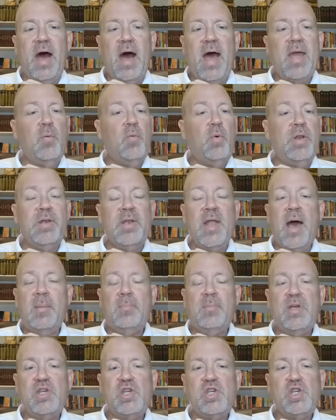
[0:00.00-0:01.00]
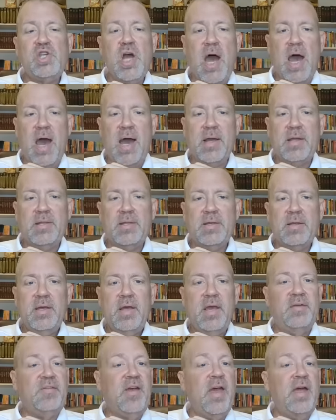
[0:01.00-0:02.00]
I would not be shocked
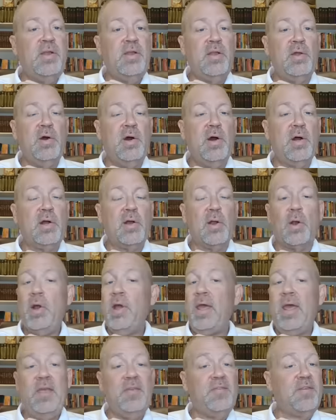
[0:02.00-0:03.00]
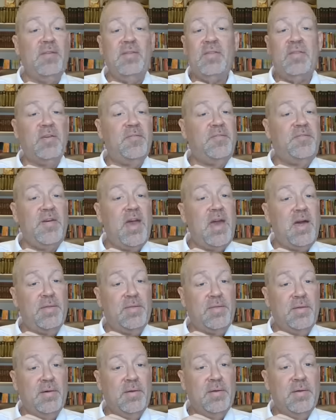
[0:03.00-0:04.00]
if Hendon Hooker isn't the
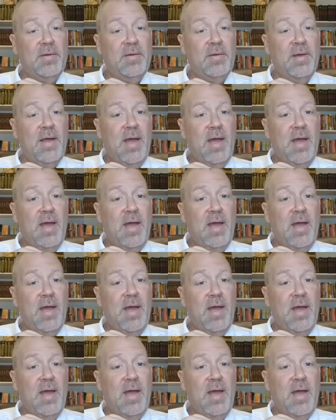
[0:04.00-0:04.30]
fifth.